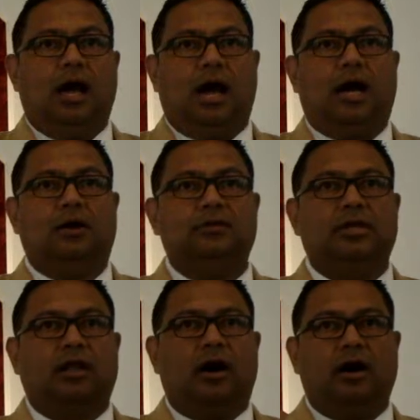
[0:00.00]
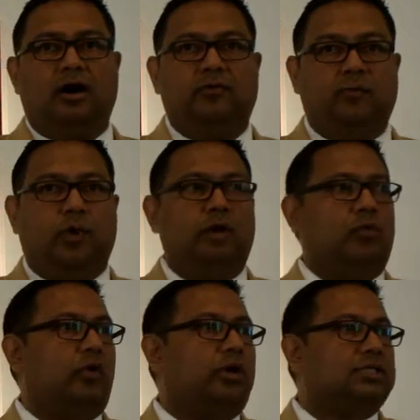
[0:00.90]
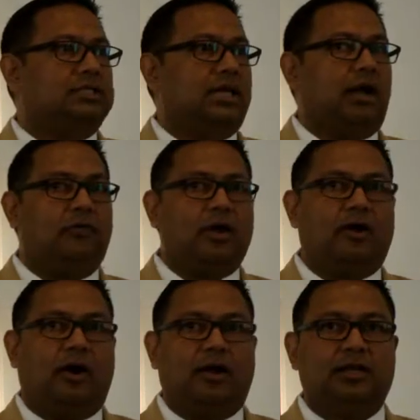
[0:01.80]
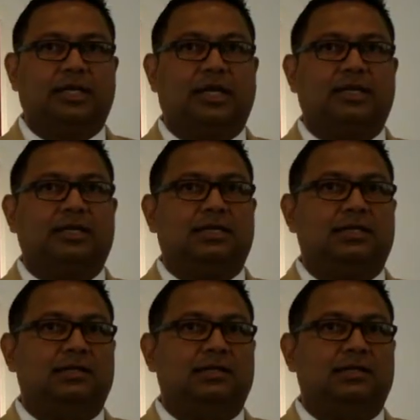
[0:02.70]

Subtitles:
how the law of one works, that we are all connected.